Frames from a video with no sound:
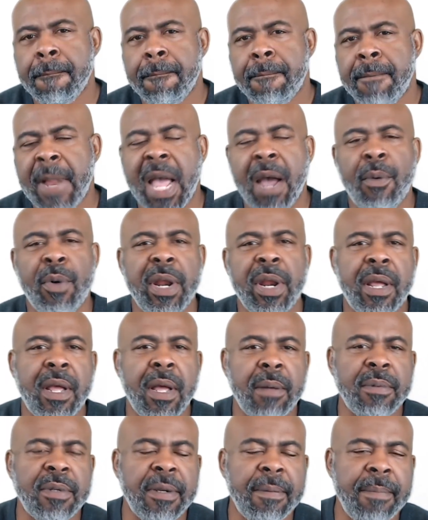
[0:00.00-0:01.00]
Now, when it
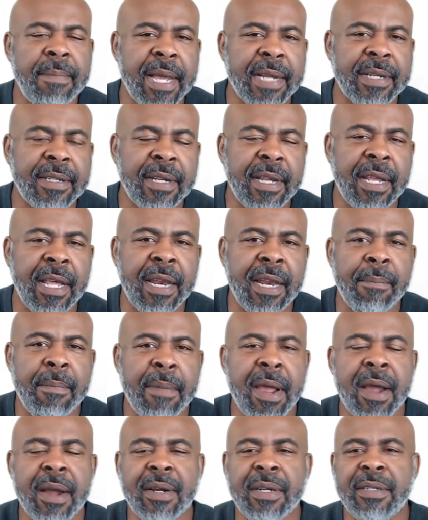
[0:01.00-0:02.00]
comes to Mexican
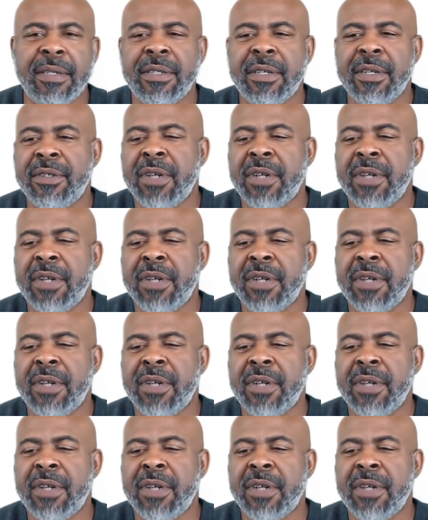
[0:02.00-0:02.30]
Americans,